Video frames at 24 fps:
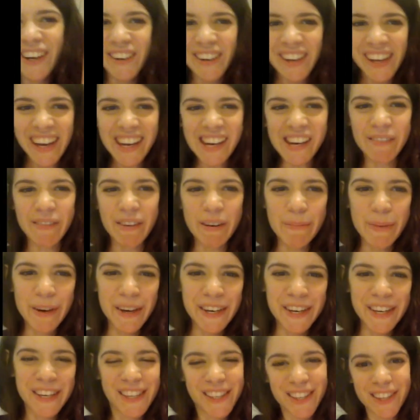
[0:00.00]
Okay,
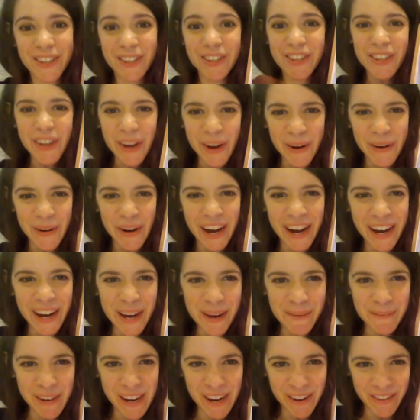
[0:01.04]
everybody, so I
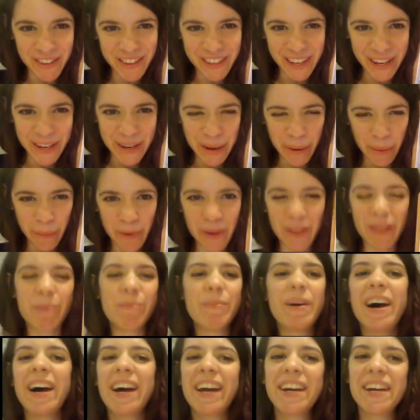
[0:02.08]
am now done with
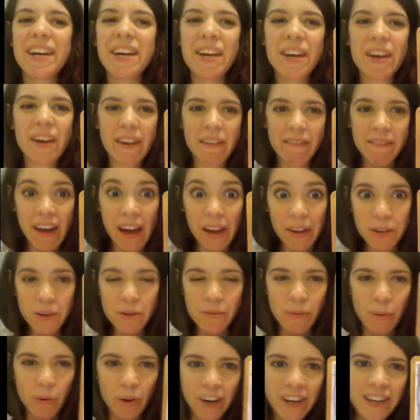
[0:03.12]
my
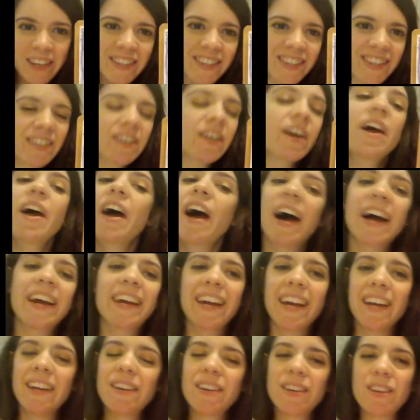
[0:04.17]
value forest.
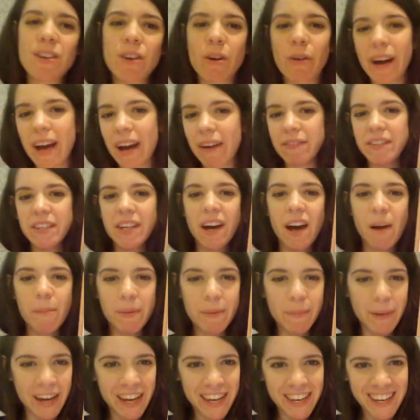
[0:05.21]
Again, you don't have to
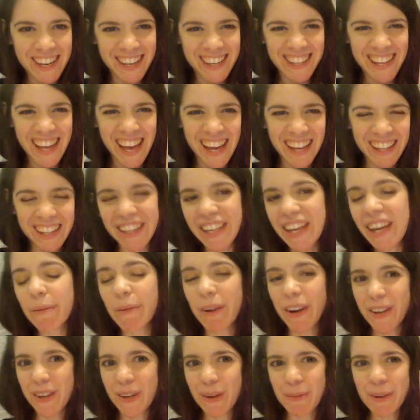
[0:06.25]
copy mine exactly.
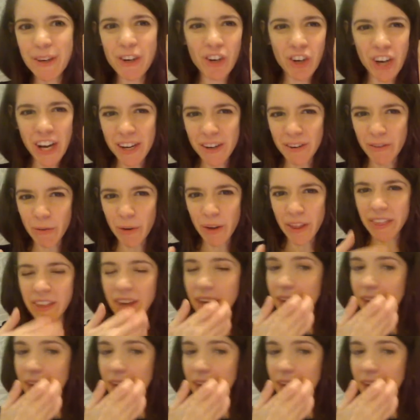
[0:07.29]
I want you to be creative with